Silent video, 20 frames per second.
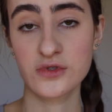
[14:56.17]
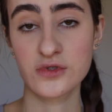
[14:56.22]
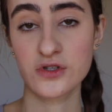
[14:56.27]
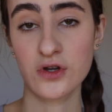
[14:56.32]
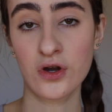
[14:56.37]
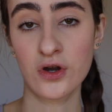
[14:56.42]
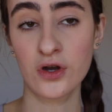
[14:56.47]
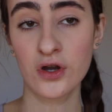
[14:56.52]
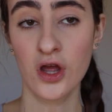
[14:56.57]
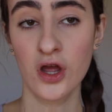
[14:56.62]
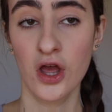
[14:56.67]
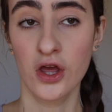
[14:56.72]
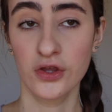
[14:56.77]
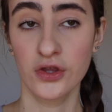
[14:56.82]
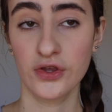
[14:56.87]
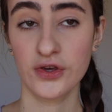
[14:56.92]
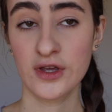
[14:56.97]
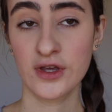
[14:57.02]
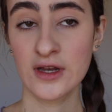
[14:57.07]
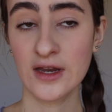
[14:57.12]
So
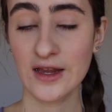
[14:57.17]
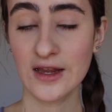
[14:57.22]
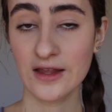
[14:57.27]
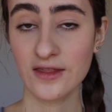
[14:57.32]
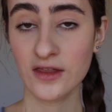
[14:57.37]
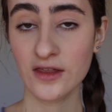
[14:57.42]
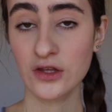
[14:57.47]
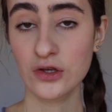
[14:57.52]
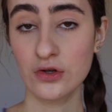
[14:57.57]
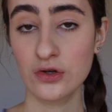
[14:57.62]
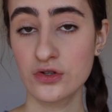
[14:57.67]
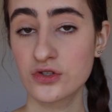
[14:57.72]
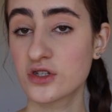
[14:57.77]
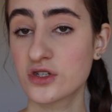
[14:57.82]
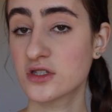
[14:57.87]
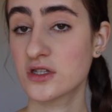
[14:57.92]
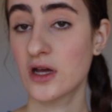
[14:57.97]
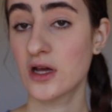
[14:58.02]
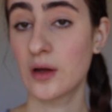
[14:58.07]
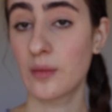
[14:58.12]
you can either use
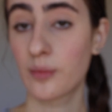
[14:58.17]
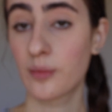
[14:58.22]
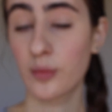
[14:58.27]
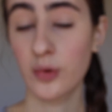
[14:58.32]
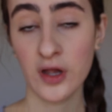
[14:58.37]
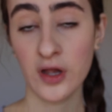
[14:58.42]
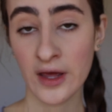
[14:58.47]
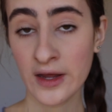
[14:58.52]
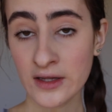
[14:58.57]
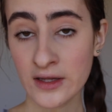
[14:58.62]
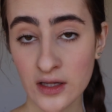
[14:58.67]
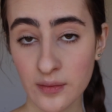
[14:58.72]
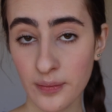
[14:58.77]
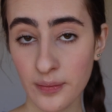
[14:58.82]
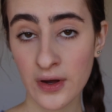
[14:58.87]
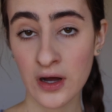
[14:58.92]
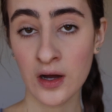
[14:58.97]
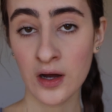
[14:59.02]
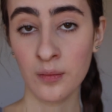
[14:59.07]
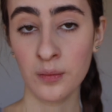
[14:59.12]
just a plain lip
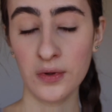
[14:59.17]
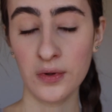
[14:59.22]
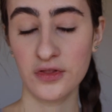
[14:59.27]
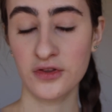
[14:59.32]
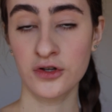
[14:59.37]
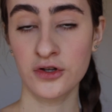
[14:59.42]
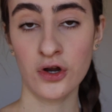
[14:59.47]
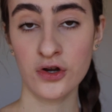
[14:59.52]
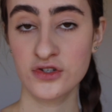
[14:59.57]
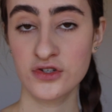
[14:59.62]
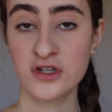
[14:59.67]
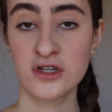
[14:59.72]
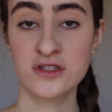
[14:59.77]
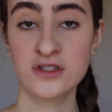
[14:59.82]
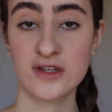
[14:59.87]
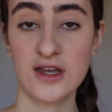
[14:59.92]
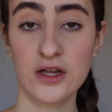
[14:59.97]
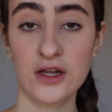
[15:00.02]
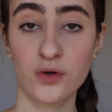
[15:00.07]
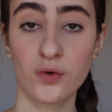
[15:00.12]
balm with no
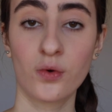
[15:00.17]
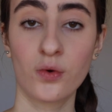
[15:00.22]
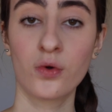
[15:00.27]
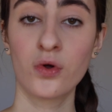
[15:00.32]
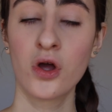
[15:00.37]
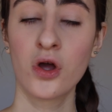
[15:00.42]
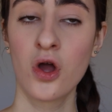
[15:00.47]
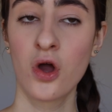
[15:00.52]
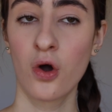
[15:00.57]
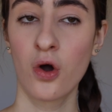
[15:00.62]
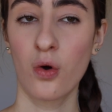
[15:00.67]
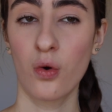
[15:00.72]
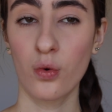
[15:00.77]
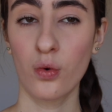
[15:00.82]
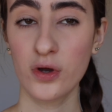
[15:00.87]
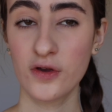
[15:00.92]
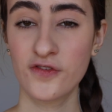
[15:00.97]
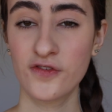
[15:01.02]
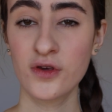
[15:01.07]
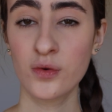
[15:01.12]
tint at all,
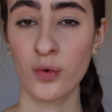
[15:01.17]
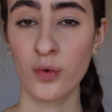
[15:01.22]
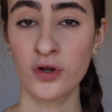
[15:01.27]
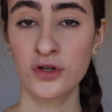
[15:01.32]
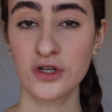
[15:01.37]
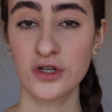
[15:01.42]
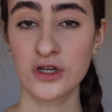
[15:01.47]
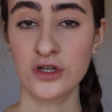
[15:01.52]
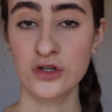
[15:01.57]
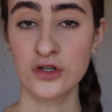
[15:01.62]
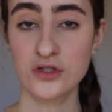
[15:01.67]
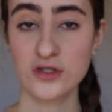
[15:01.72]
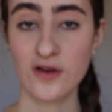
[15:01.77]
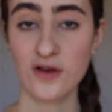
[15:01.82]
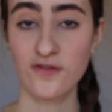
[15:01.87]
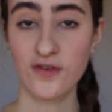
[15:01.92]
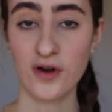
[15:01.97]
or if you want, you can use a